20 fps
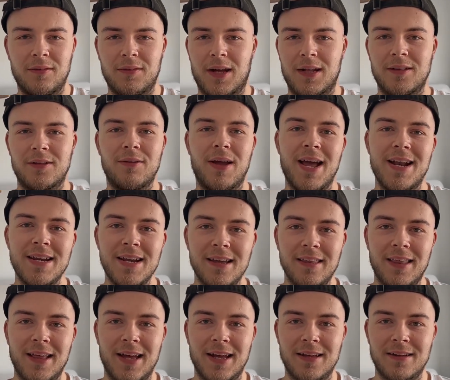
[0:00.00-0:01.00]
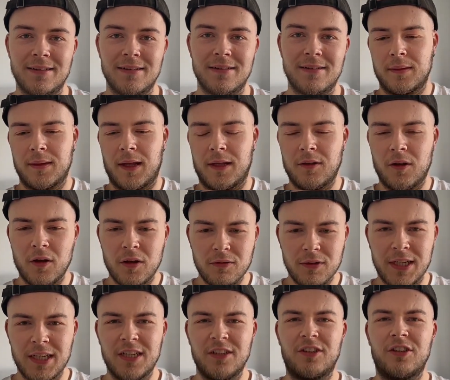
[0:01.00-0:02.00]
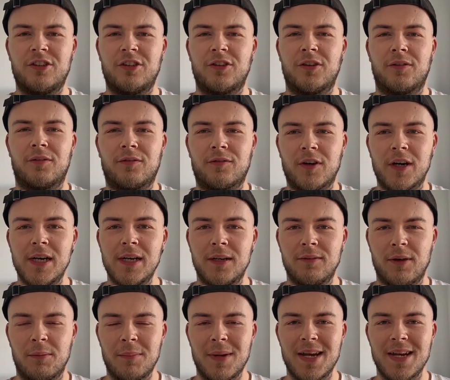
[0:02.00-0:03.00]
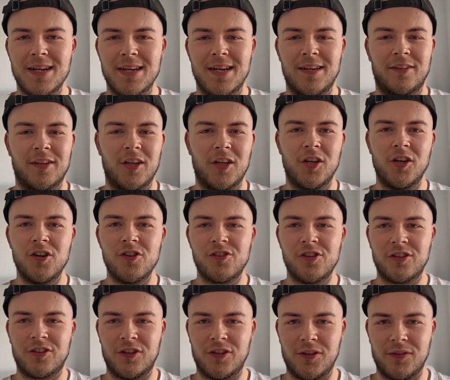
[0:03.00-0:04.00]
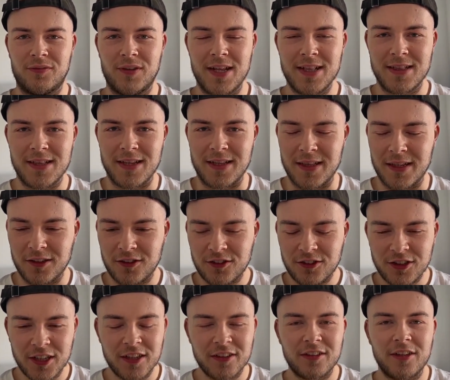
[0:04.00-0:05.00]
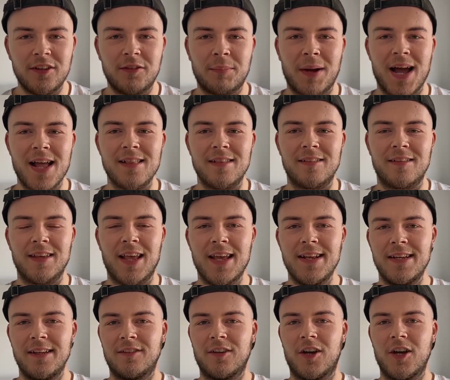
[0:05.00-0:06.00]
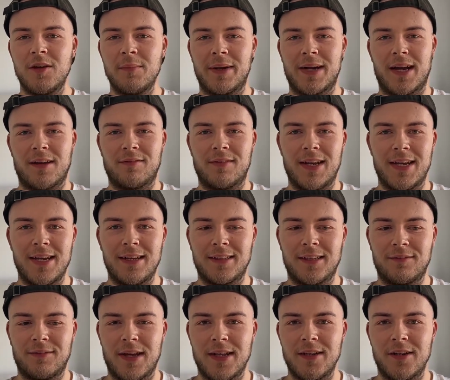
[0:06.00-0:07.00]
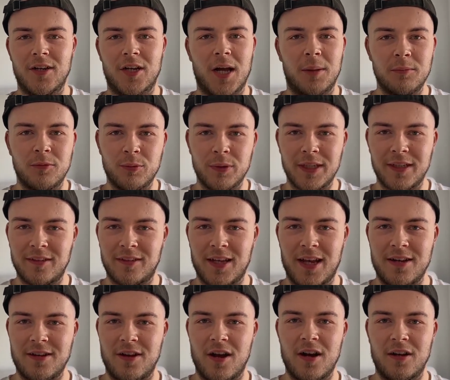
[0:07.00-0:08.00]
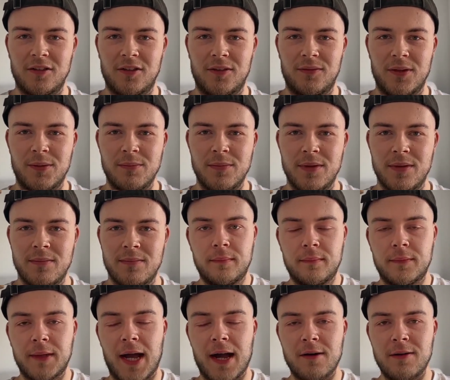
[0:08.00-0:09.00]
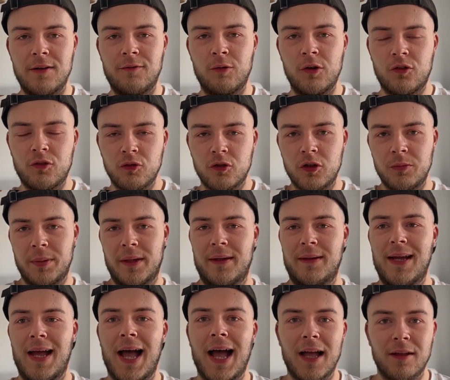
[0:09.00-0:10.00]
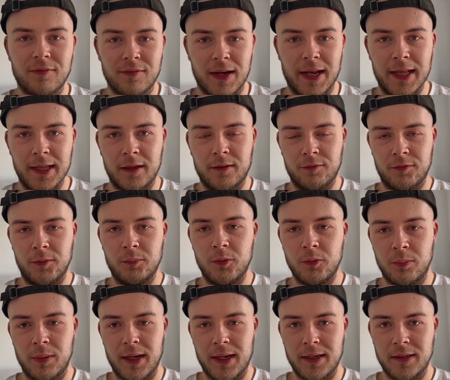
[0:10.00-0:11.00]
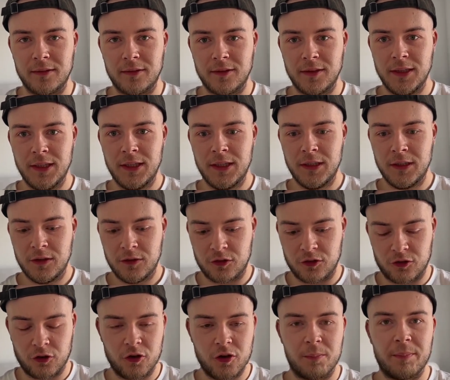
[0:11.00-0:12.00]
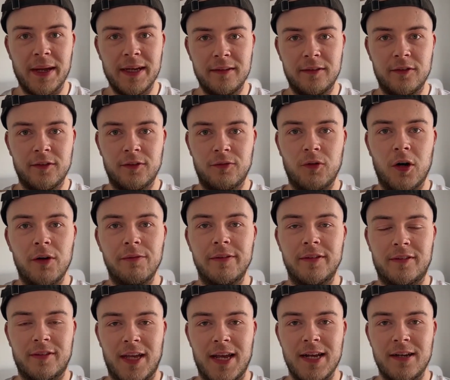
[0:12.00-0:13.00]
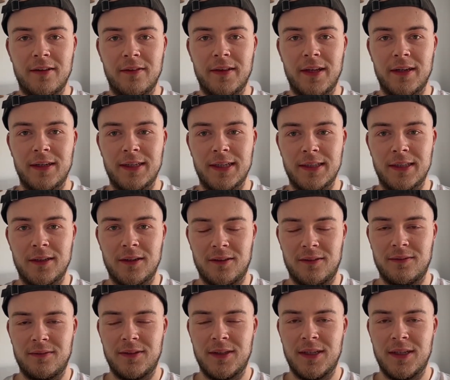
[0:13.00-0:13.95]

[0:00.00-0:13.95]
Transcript: can't do any of that. And not only is he just a frail of a man, he's allergic to defending. He shits his pants any time an athletic defender comes within 10 yards of him. Now, if we talk about athletic football players, just on the basis of what I was saying on there, Lindelof,